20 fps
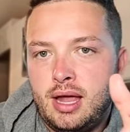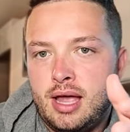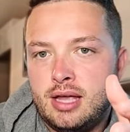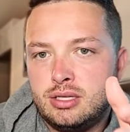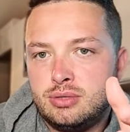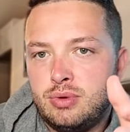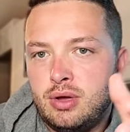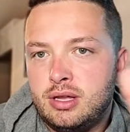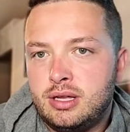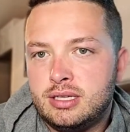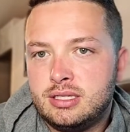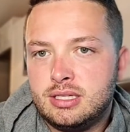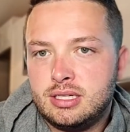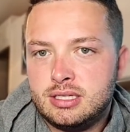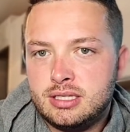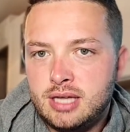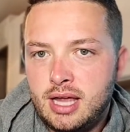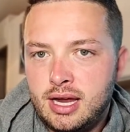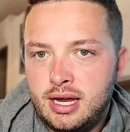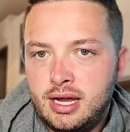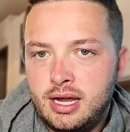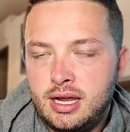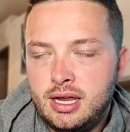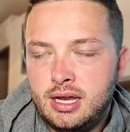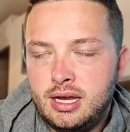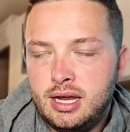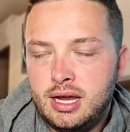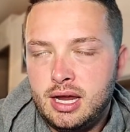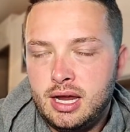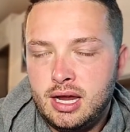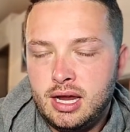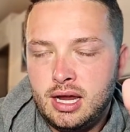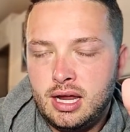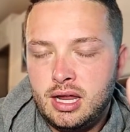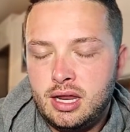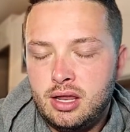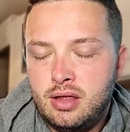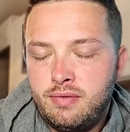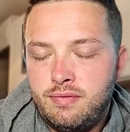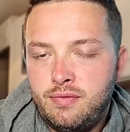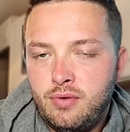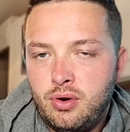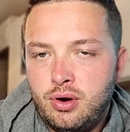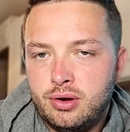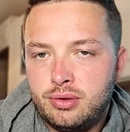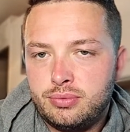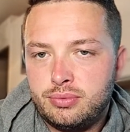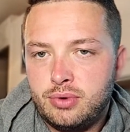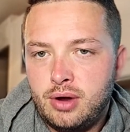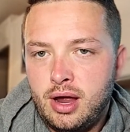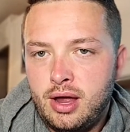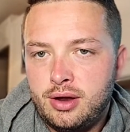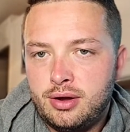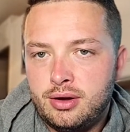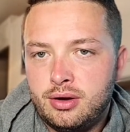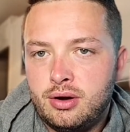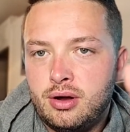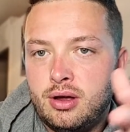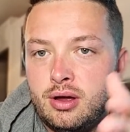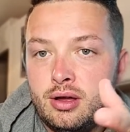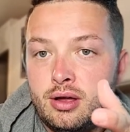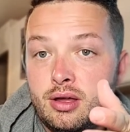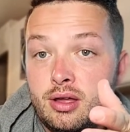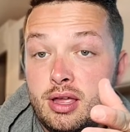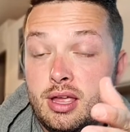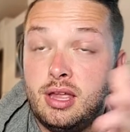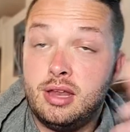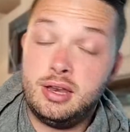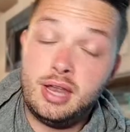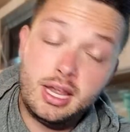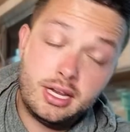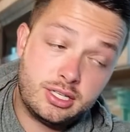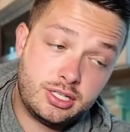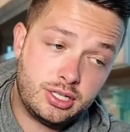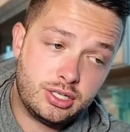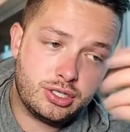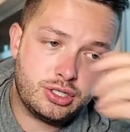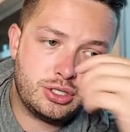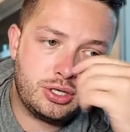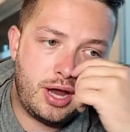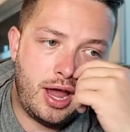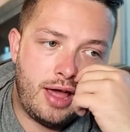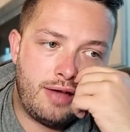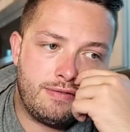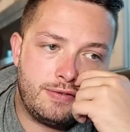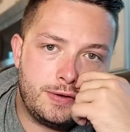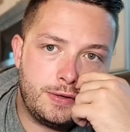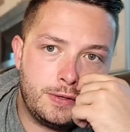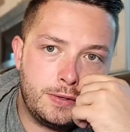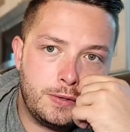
as well as the second and the fourth rounder in next year's draft.